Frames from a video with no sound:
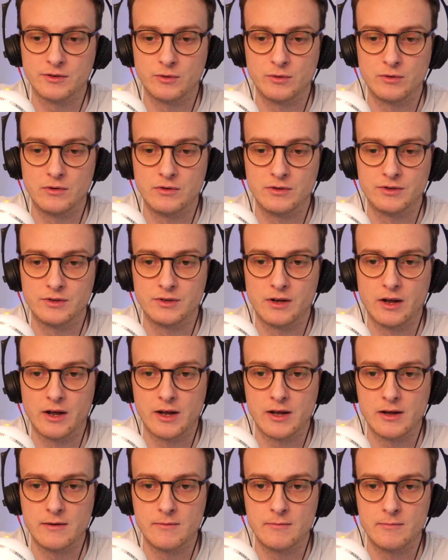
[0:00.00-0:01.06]
called
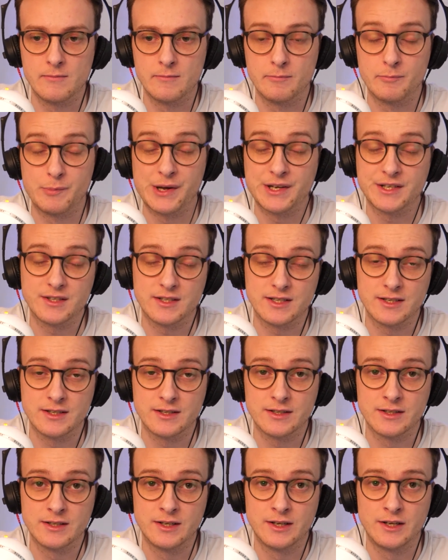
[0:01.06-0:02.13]
Busted,